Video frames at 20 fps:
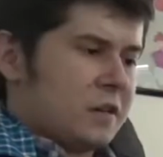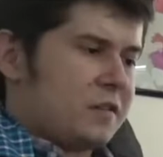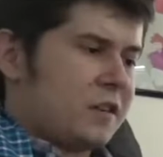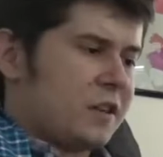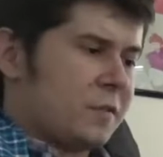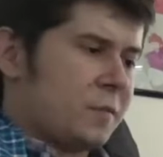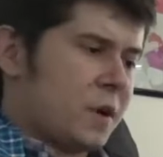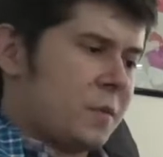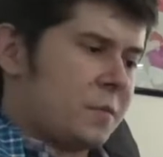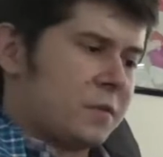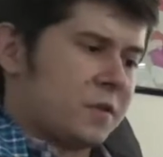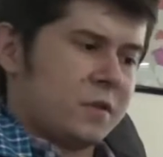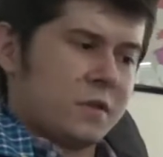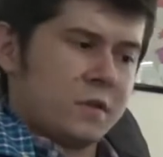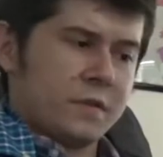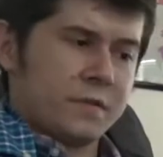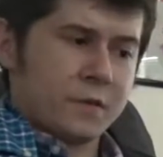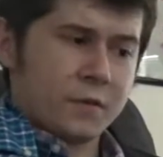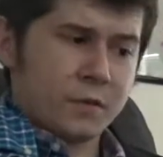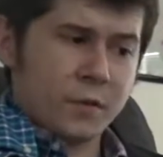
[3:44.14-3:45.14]
Dear
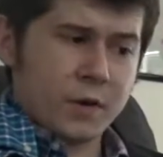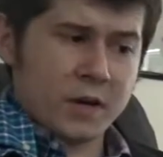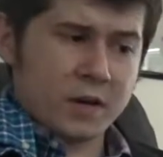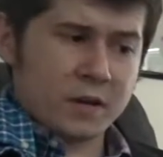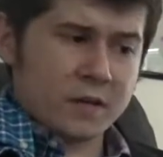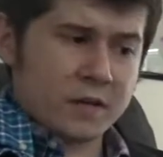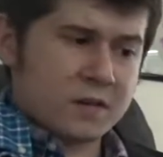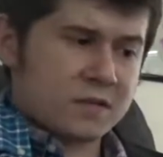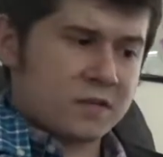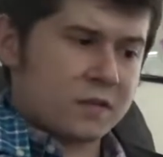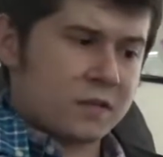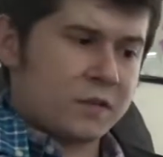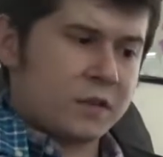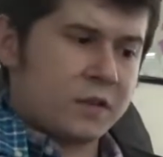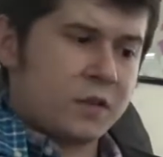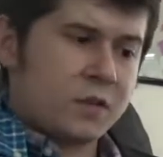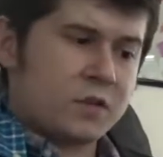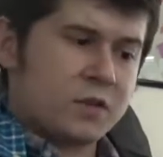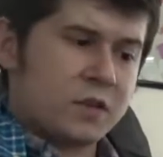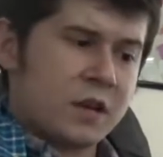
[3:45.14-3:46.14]
Mumkey, if you're reading this,
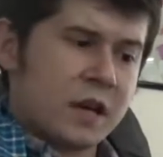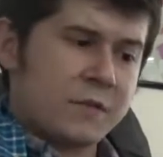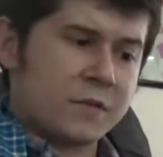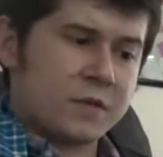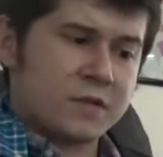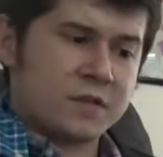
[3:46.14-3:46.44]
then you should have